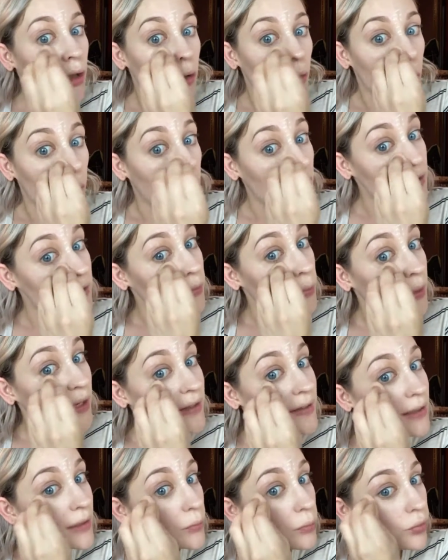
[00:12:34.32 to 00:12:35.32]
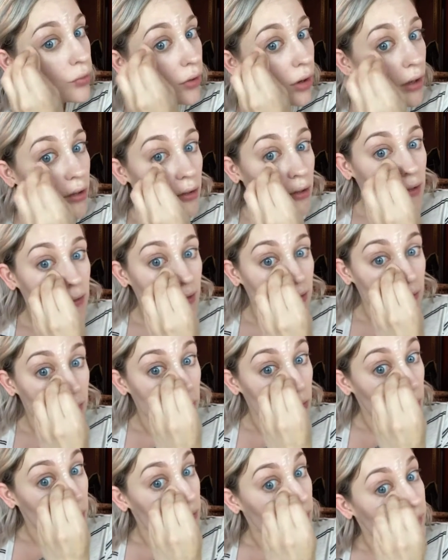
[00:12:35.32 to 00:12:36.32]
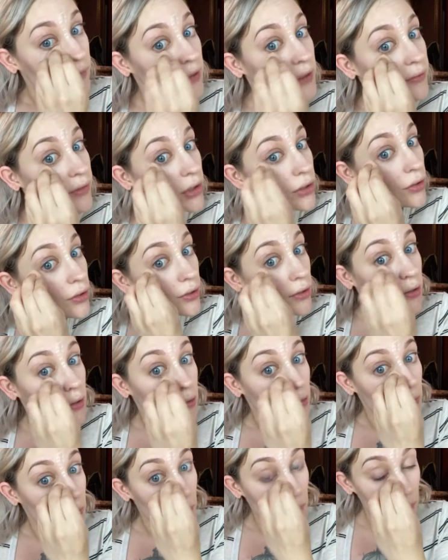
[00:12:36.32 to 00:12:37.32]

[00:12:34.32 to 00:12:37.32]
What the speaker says: One, it's wasting product, and two, it doesn't even look good.